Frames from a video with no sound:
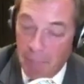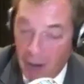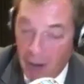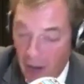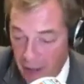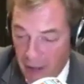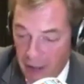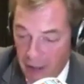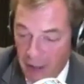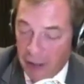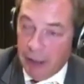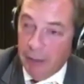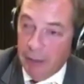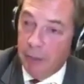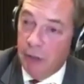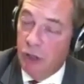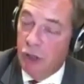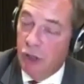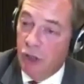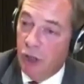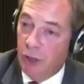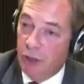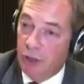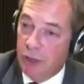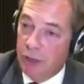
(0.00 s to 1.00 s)
my
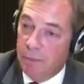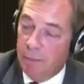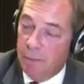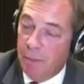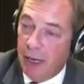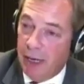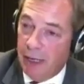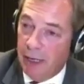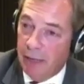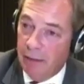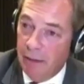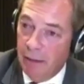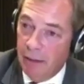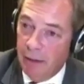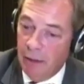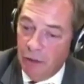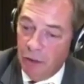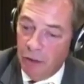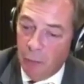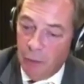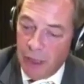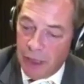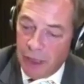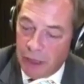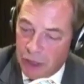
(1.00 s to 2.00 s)
argument, John, has been
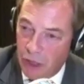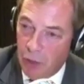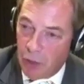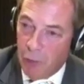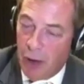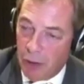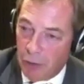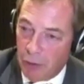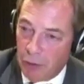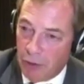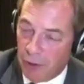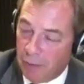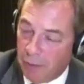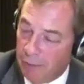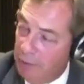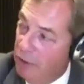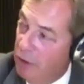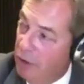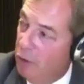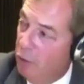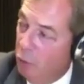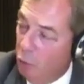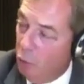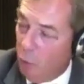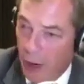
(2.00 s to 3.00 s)
that we do owe them
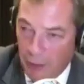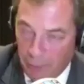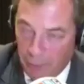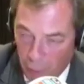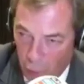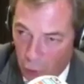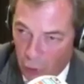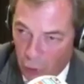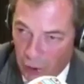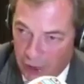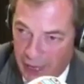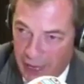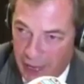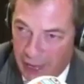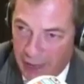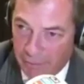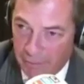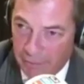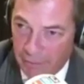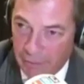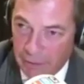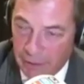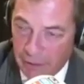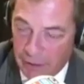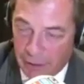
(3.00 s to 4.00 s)
one more year,
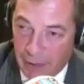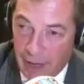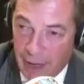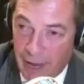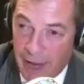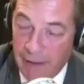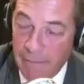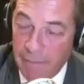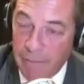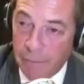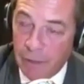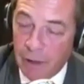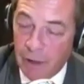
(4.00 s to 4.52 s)
okay?